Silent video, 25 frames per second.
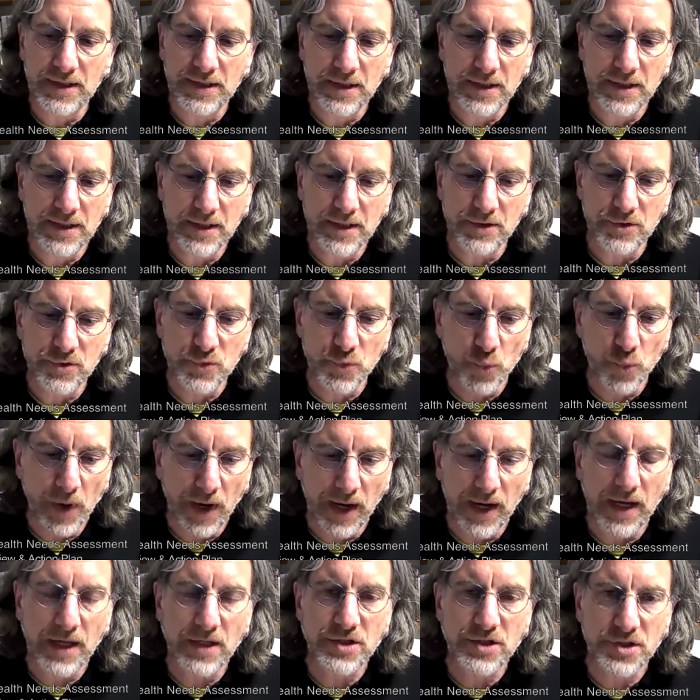There's
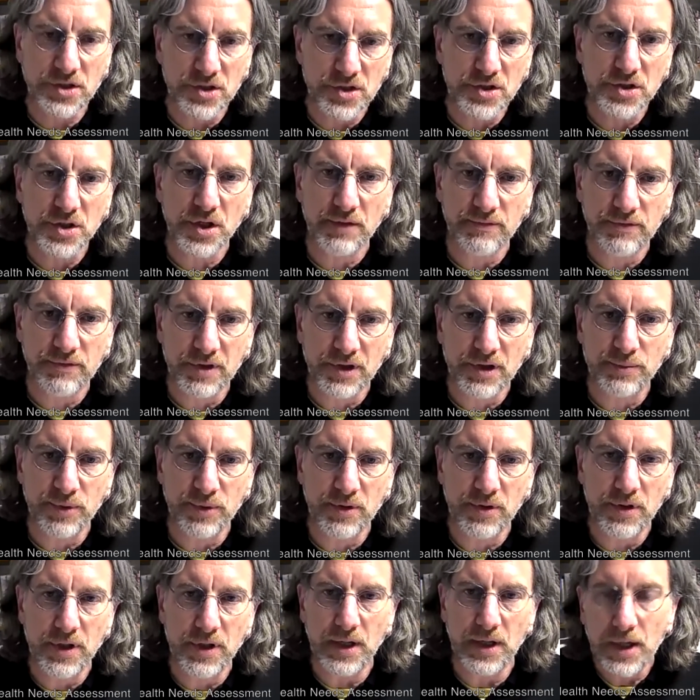ways to serve the
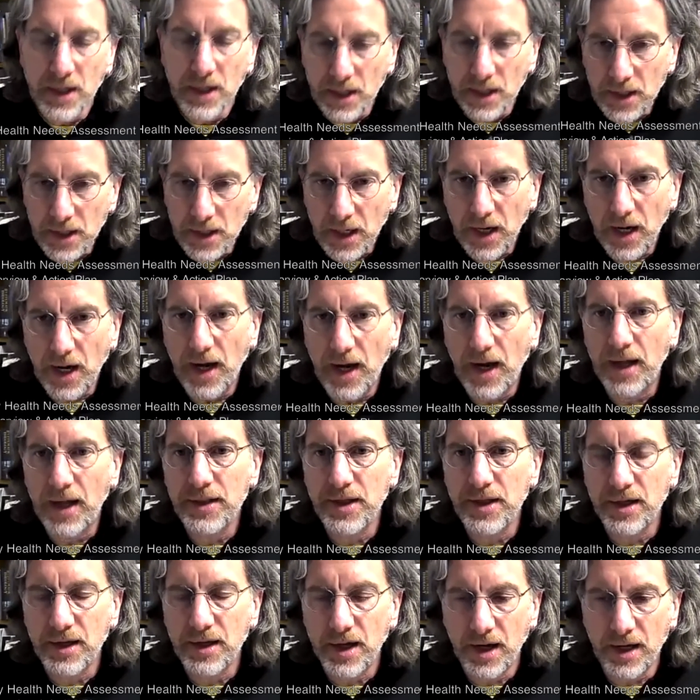community on
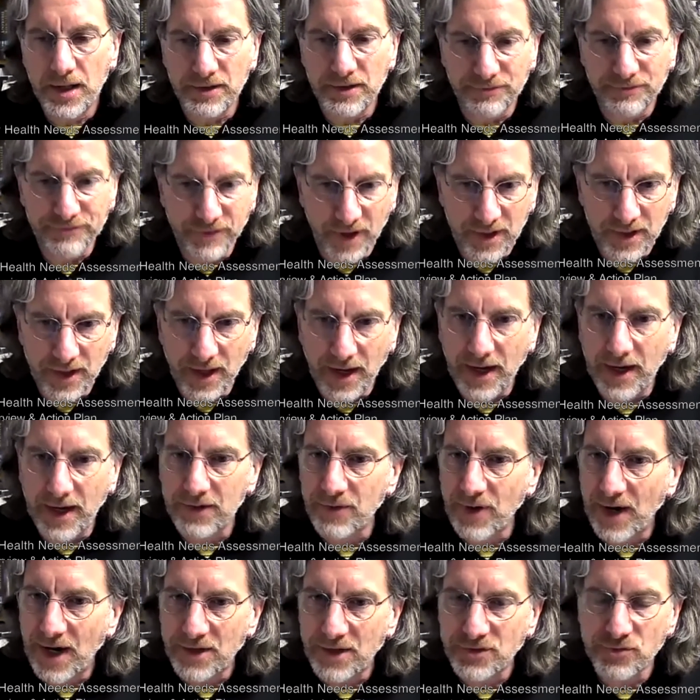the frontline
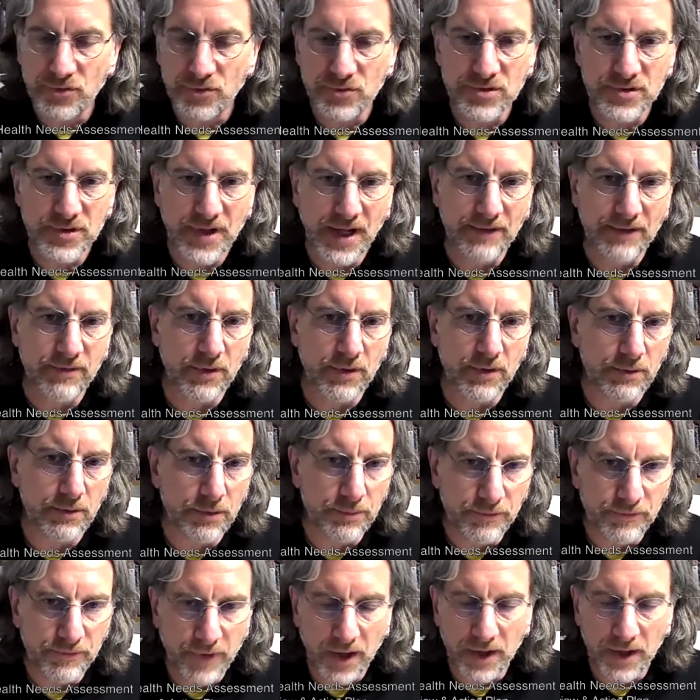grassroots
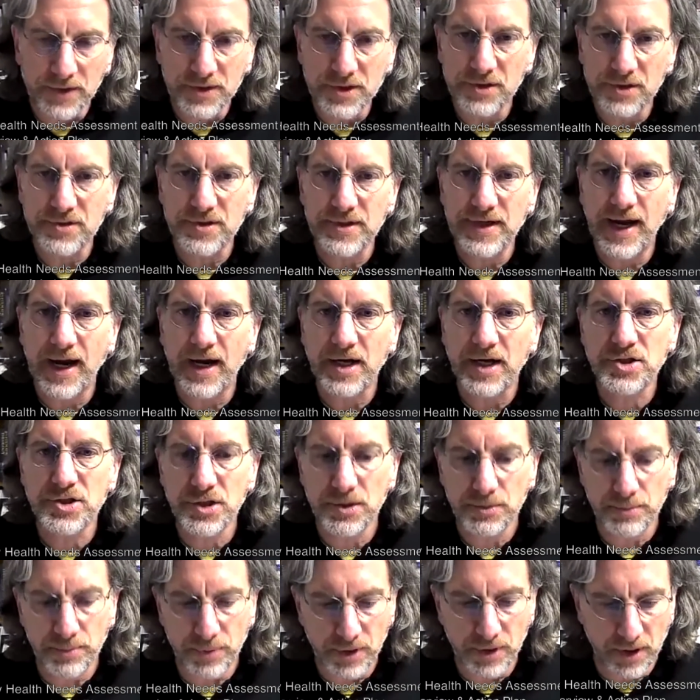level, Volunteers in
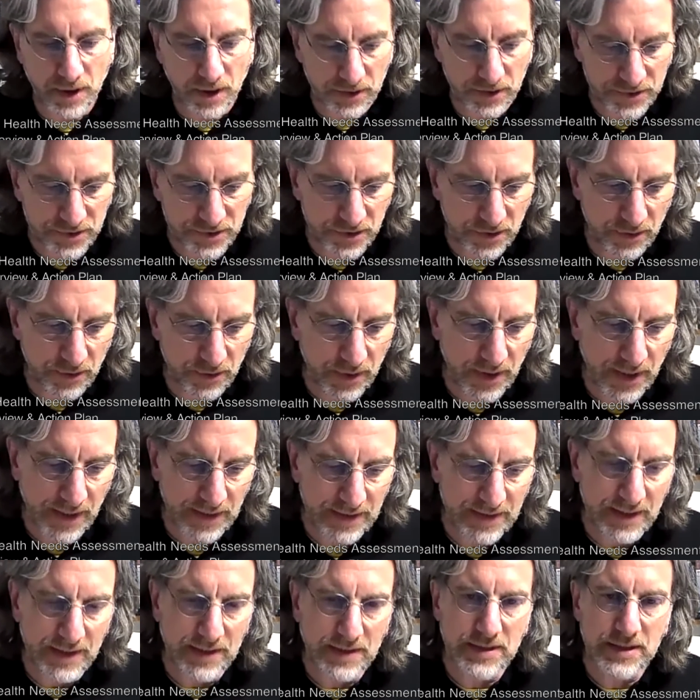Action, but also
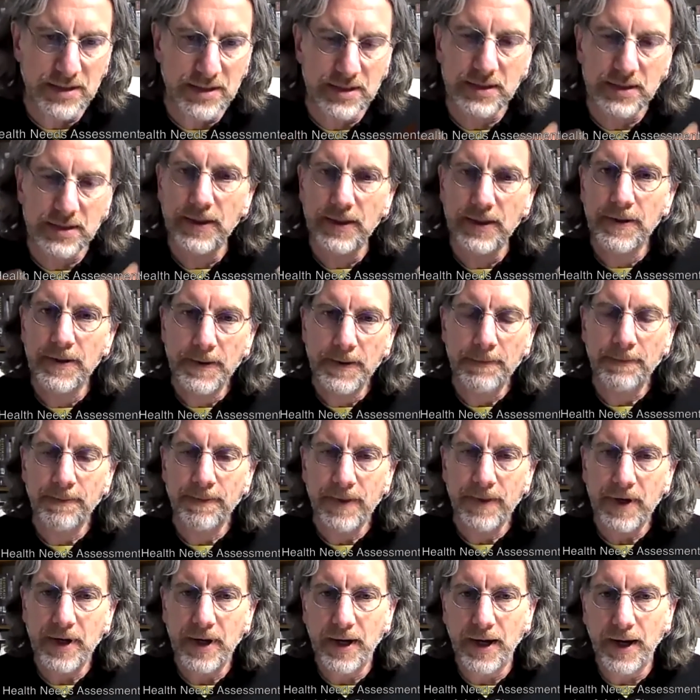at this
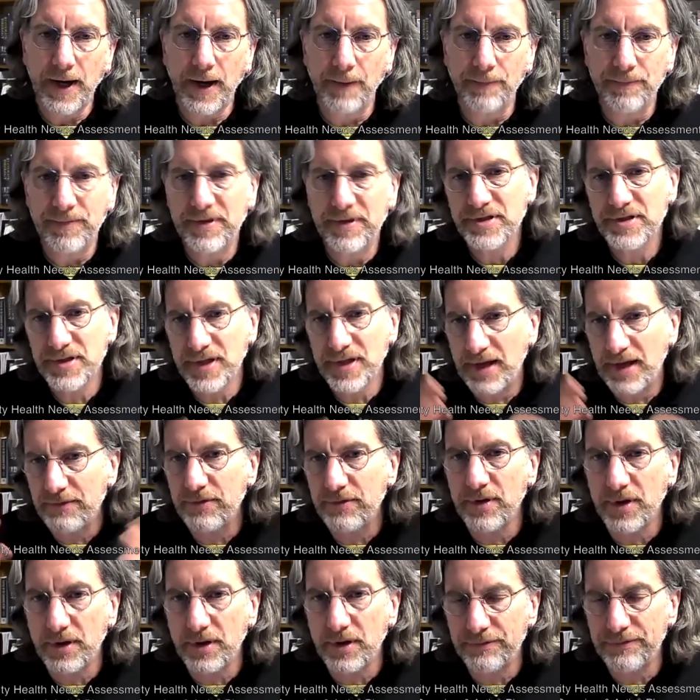
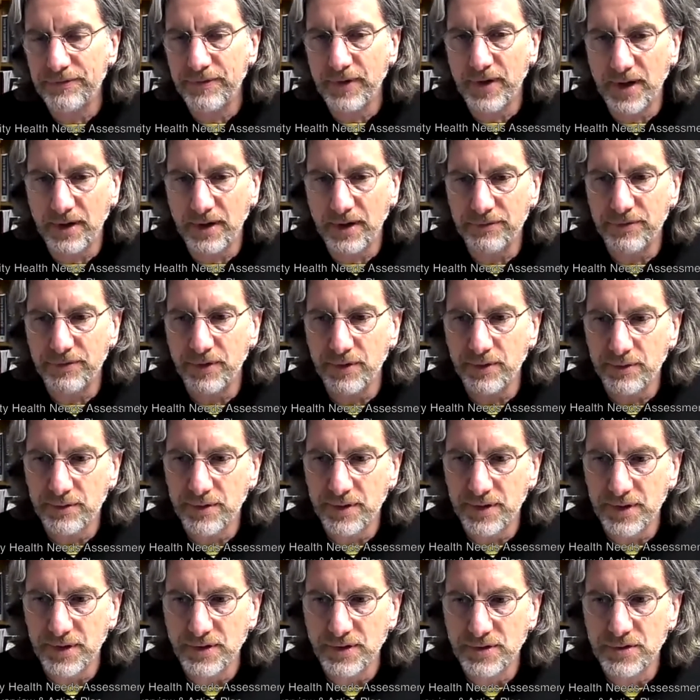level of
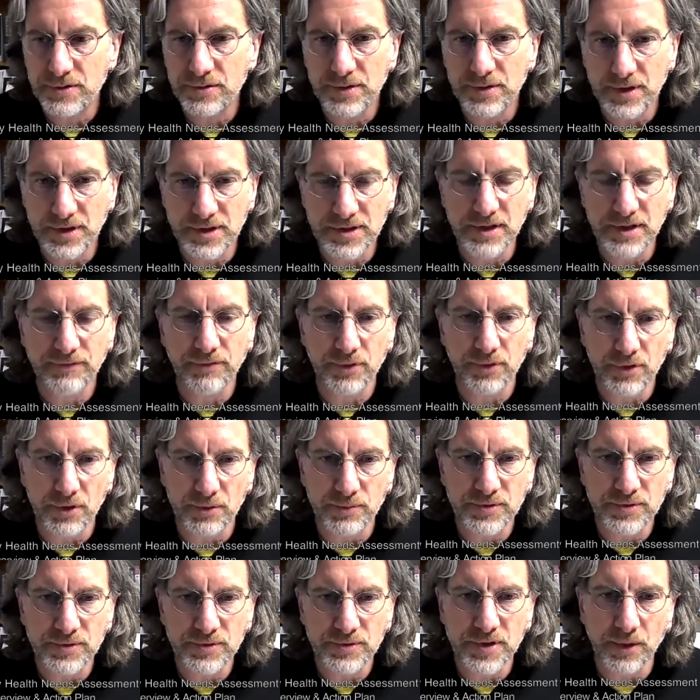these different
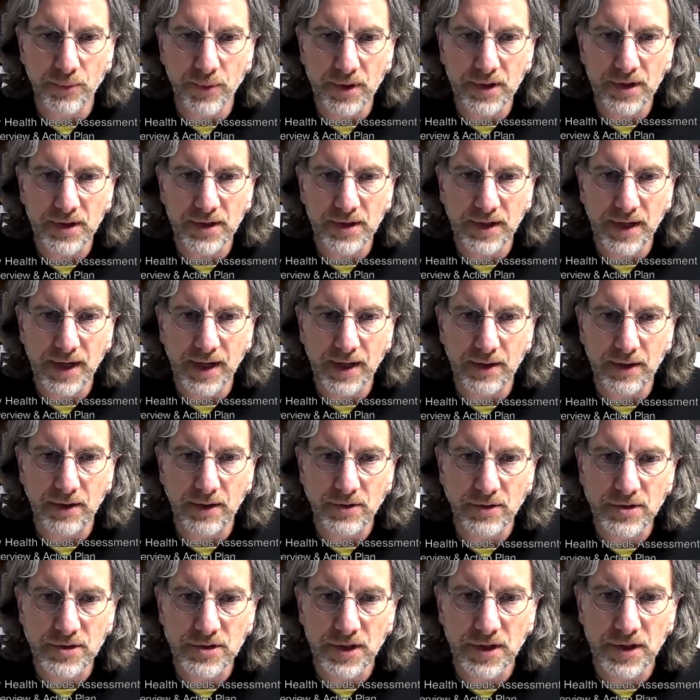groups that are working
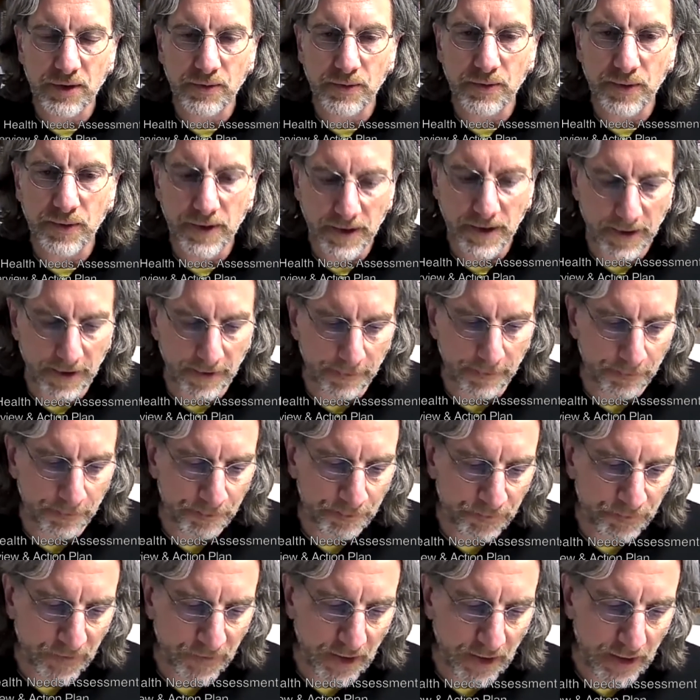together. So
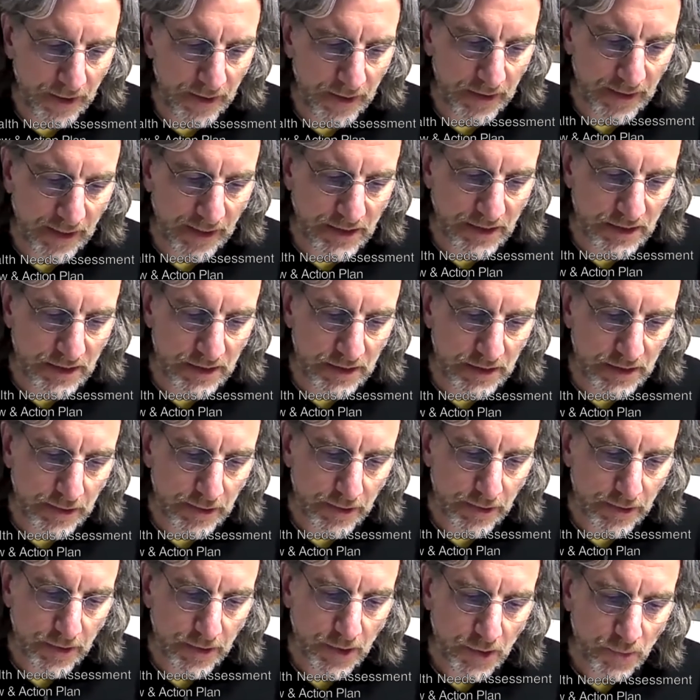I think that's
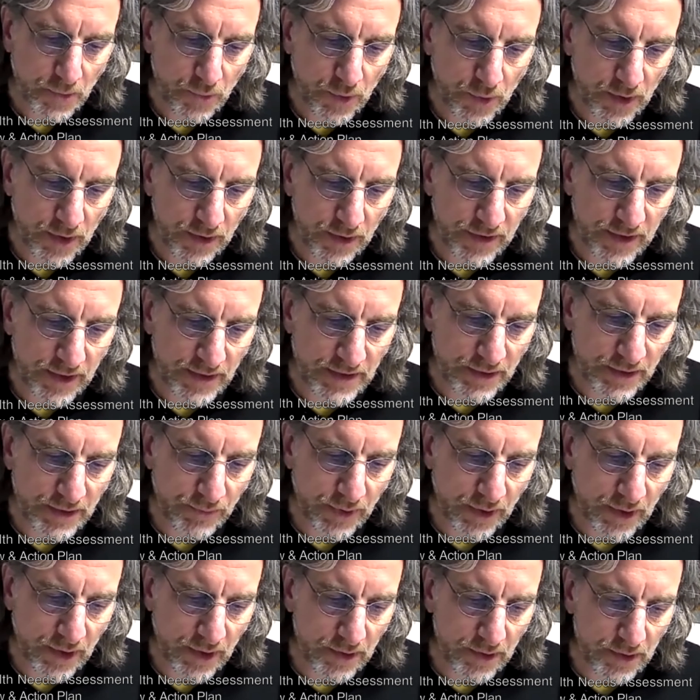one of the things that
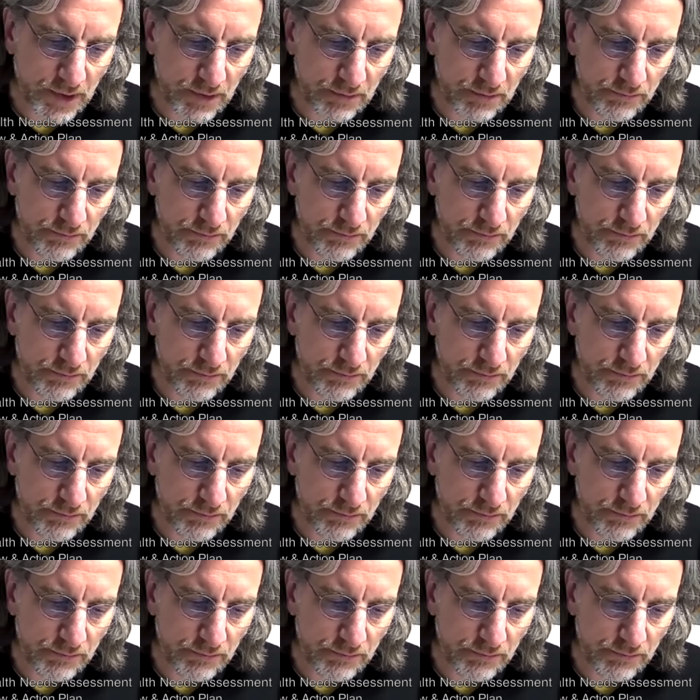we can